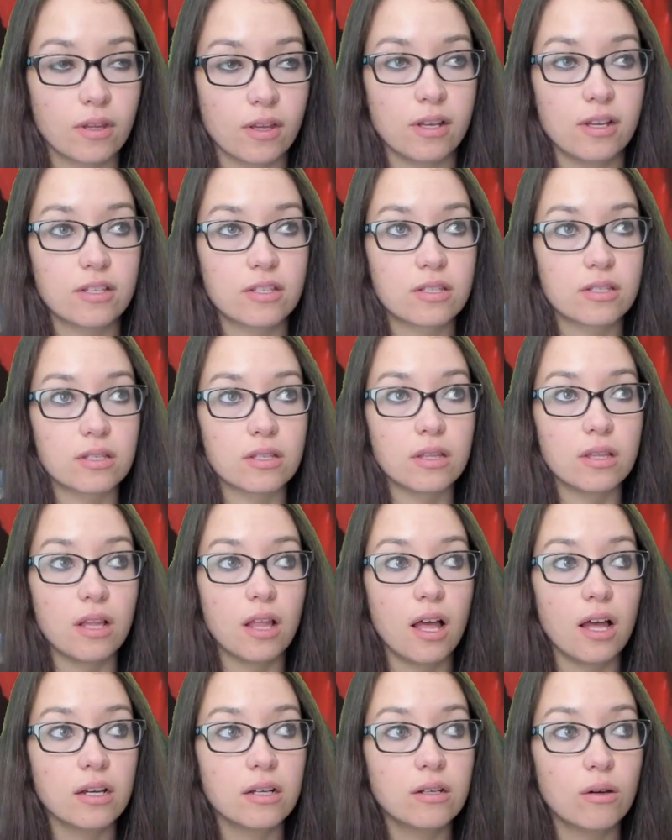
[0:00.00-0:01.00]
A
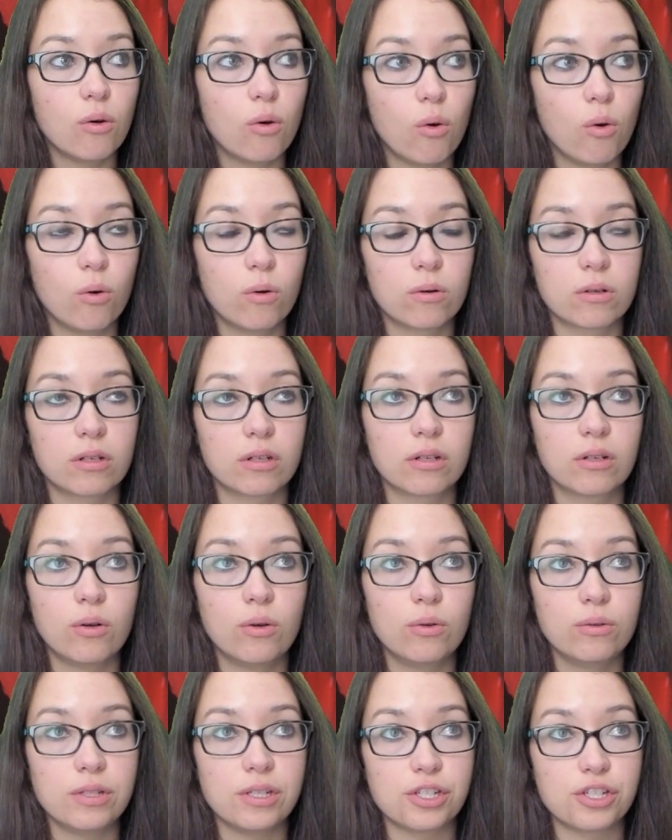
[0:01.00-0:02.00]
Slug Horror.
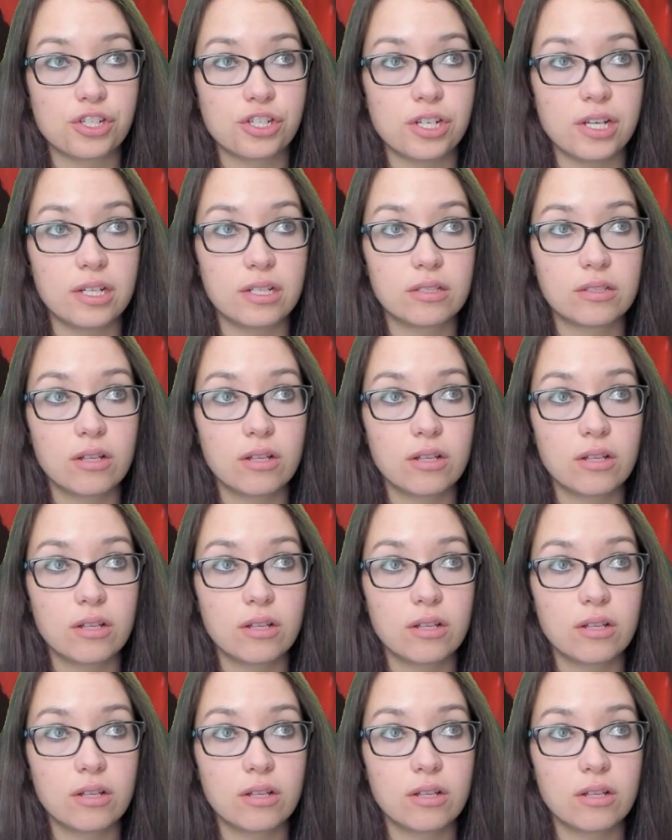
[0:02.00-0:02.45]
Holy shit.